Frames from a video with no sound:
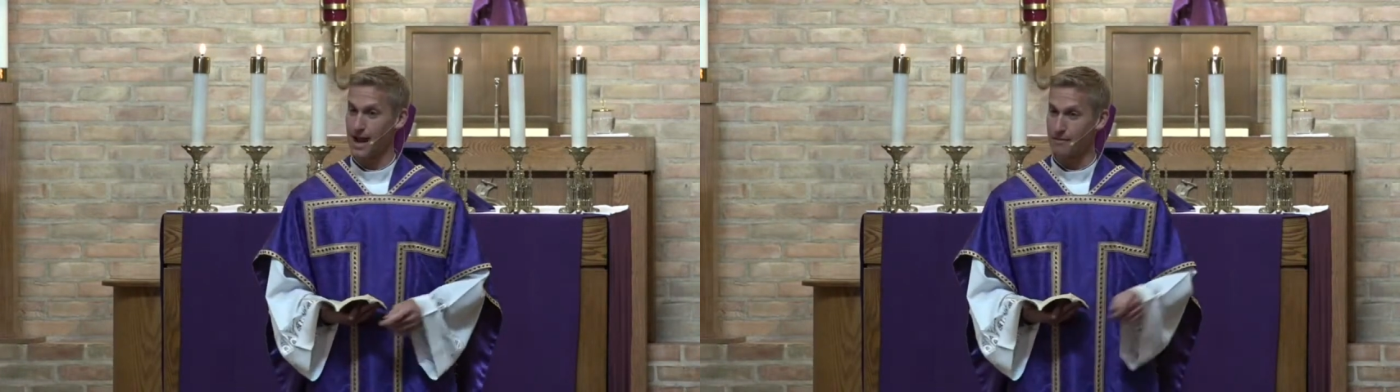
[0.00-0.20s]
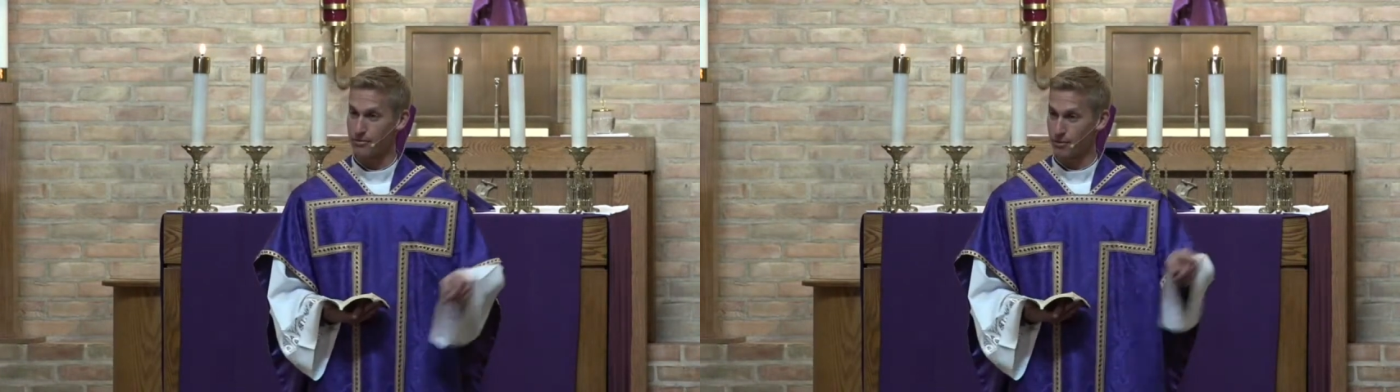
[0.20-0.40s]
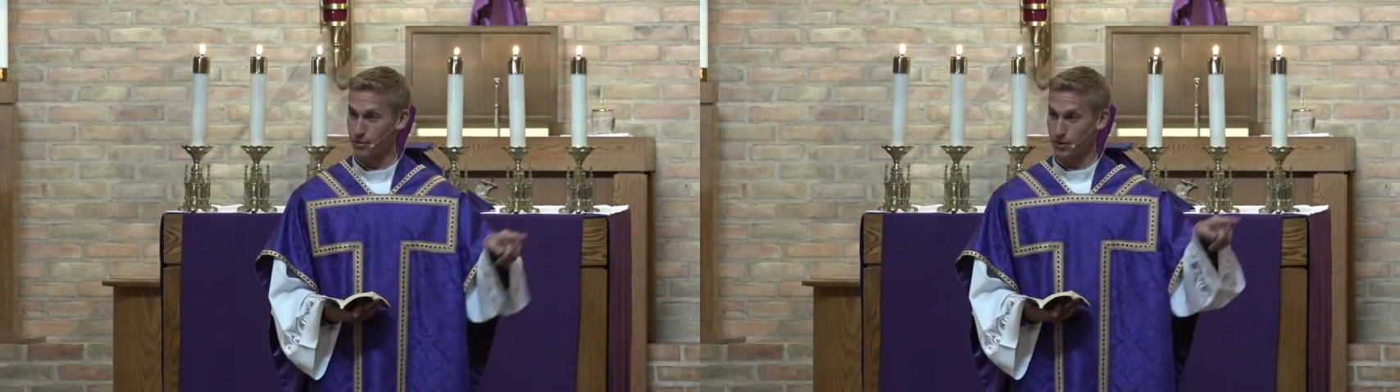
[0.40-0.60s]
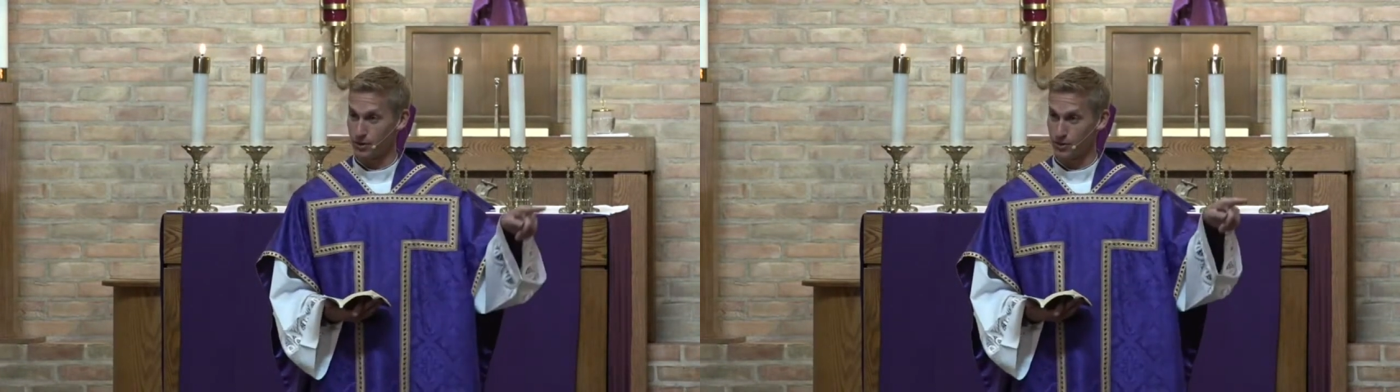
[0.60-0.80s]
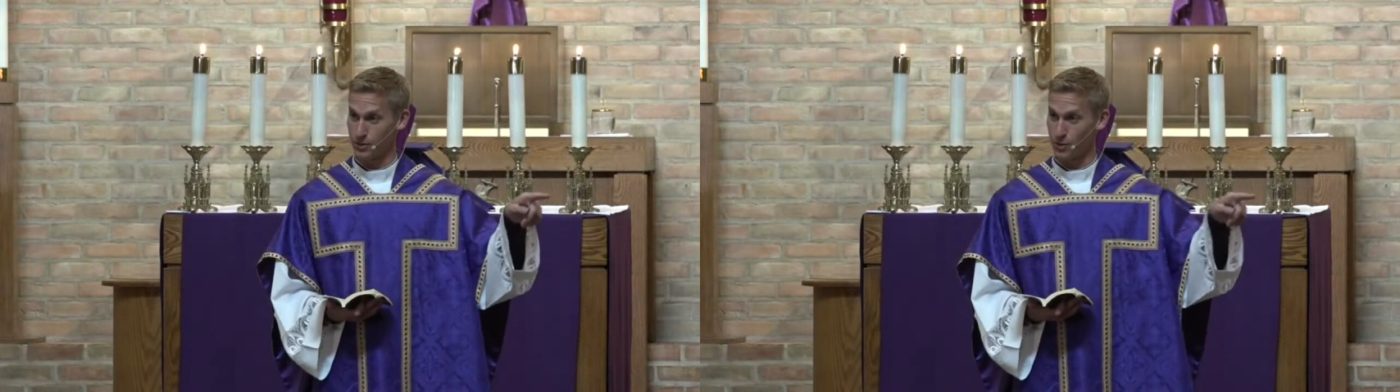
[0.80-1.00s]
I'm throwing
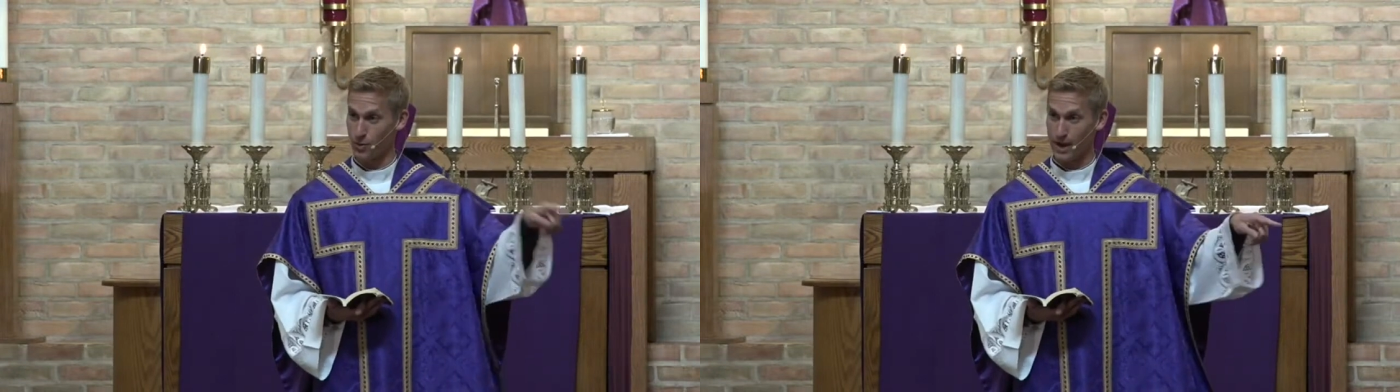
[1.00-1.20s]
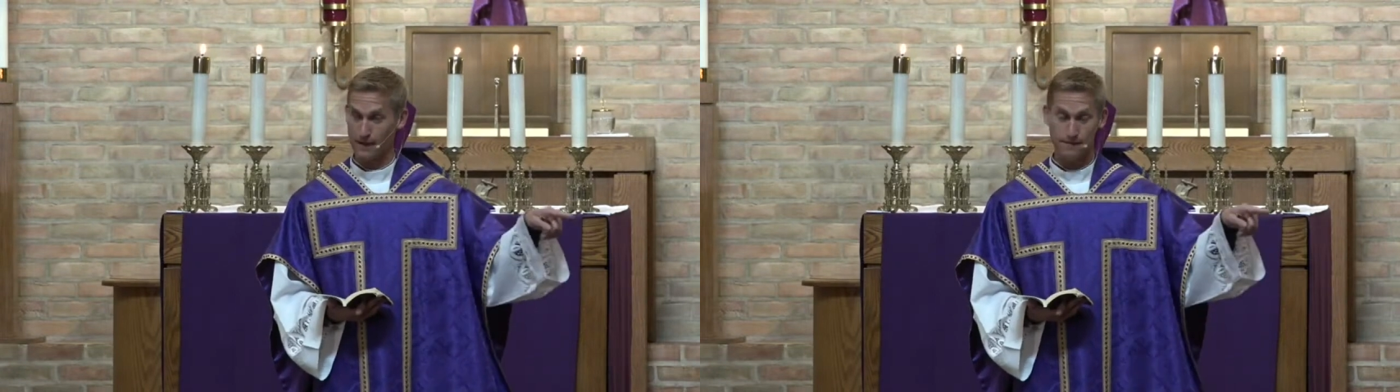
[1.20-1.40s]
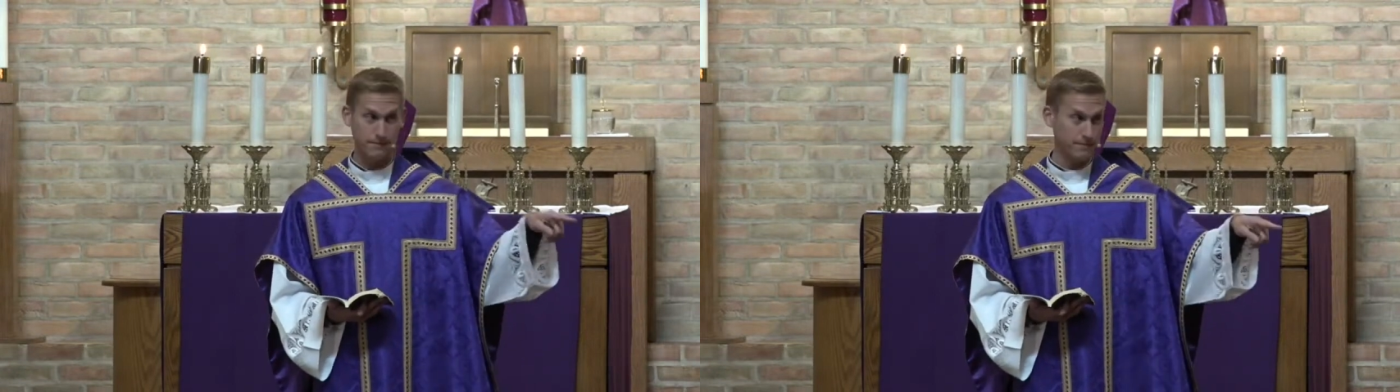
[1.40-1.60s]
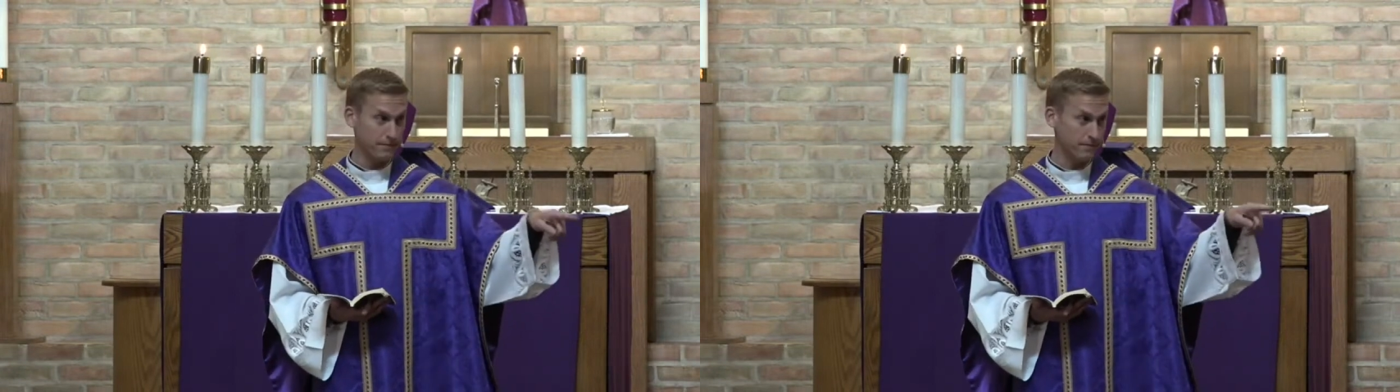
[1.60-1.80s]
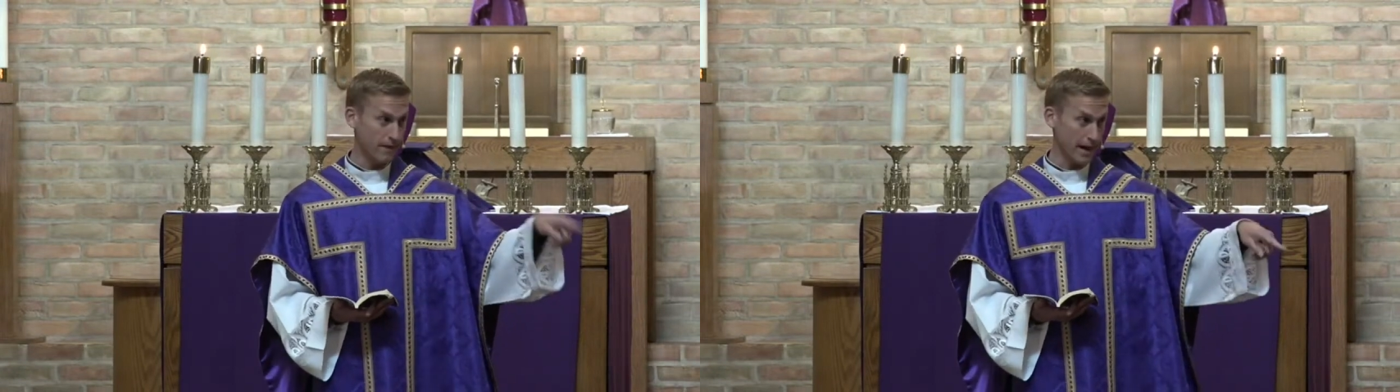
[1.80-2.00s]
you in the white
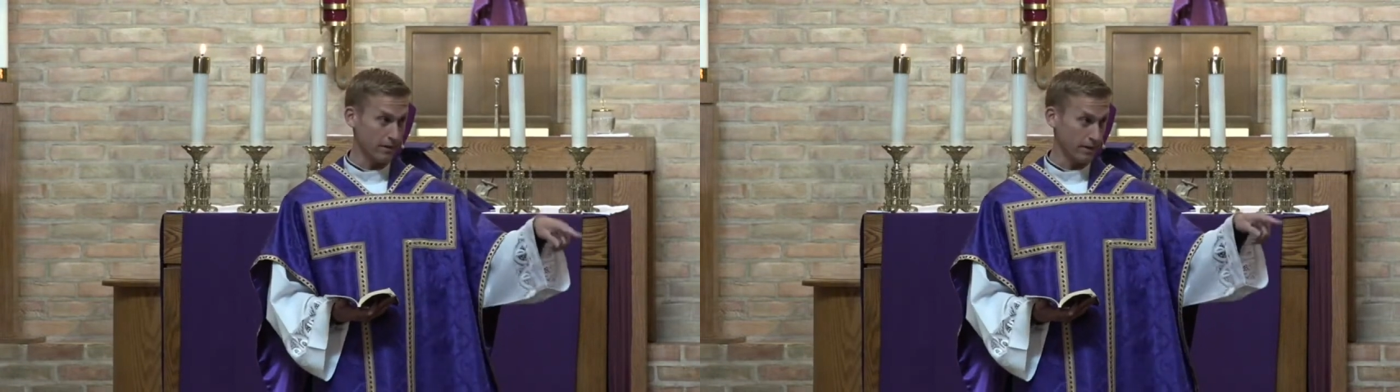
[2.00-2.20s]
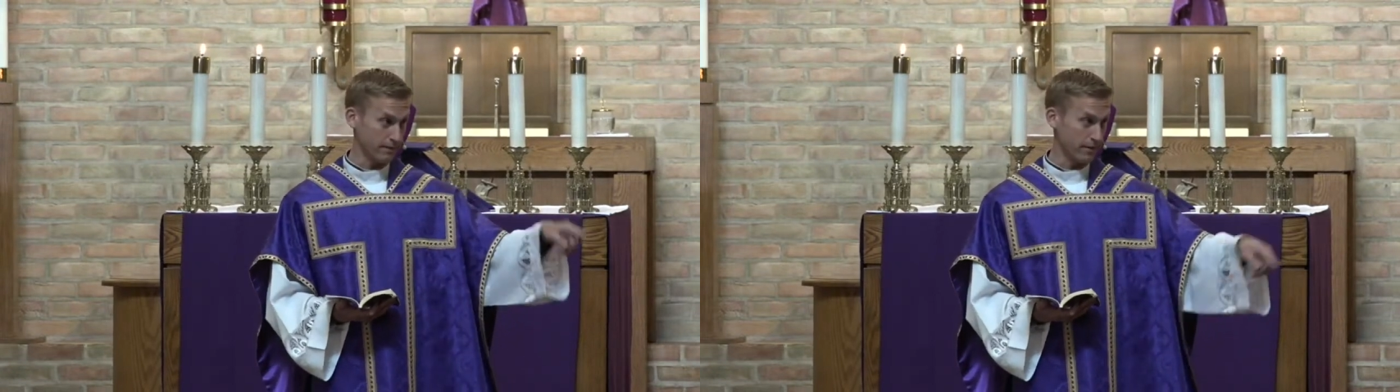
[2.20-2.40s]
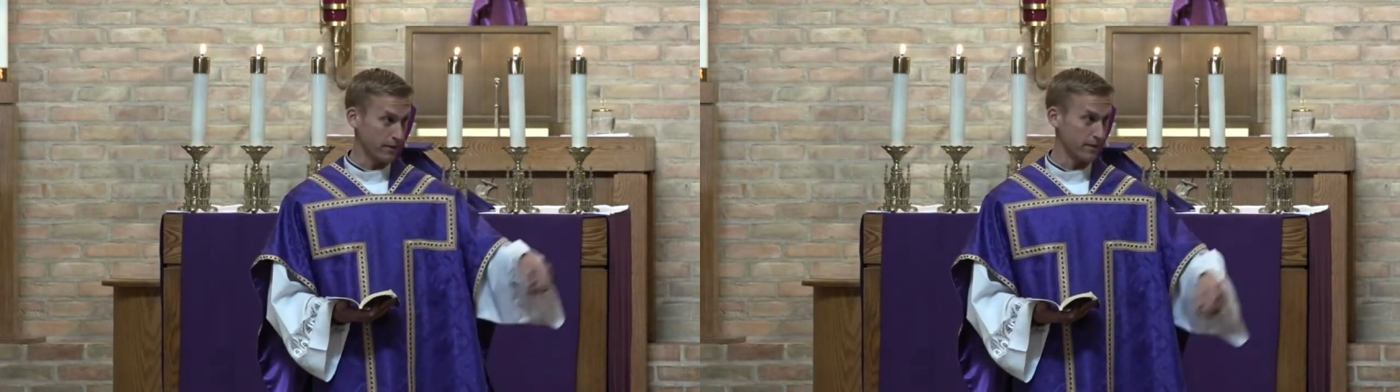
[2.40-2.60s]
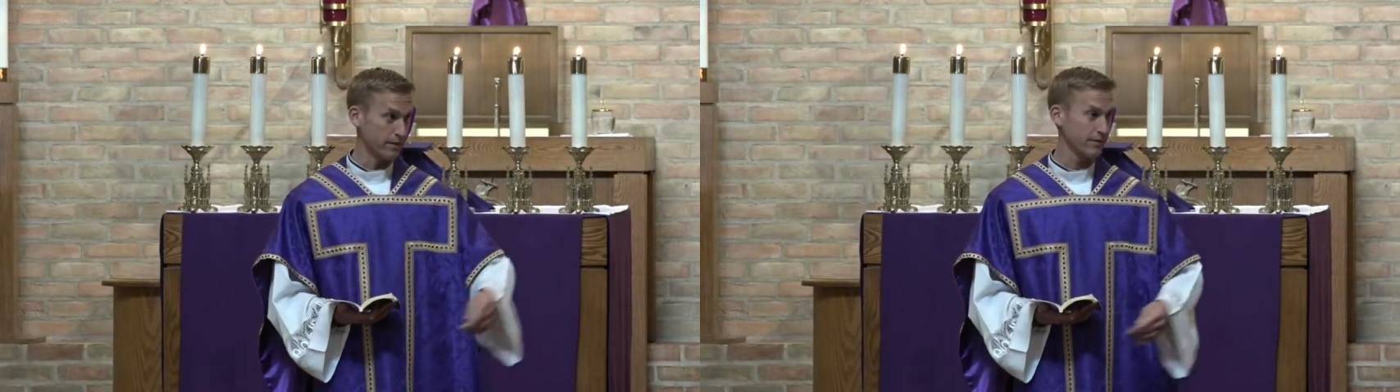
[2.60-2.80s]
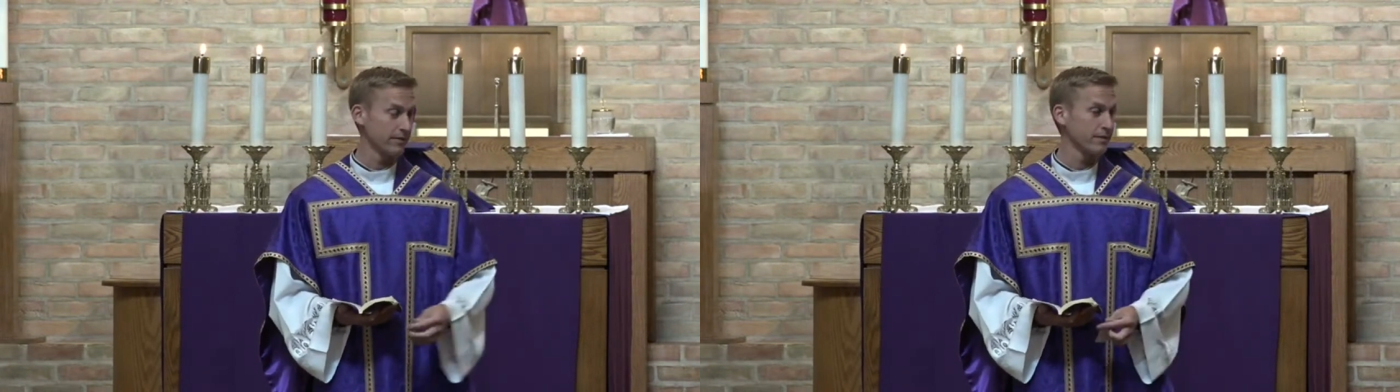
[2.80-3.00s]
fiery
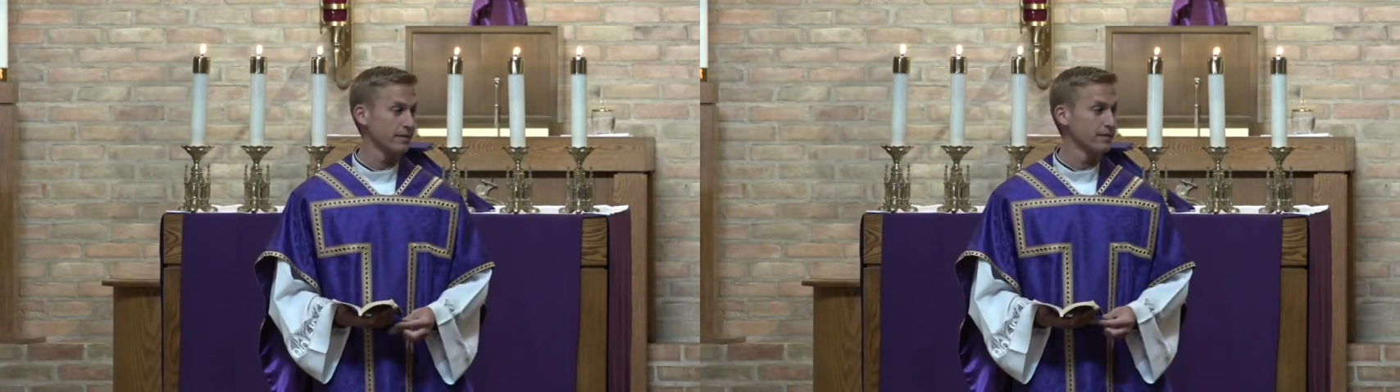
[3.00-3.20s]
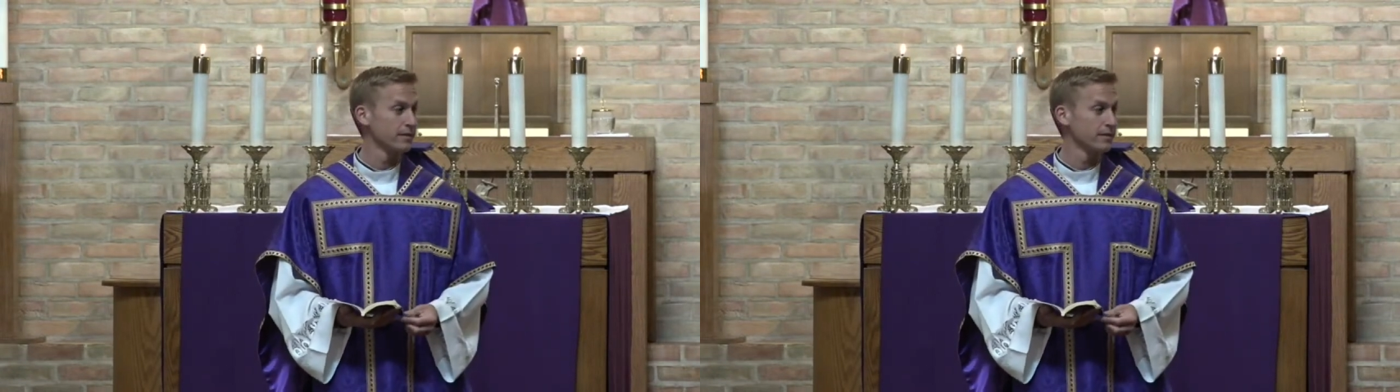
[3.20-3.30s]
furnace.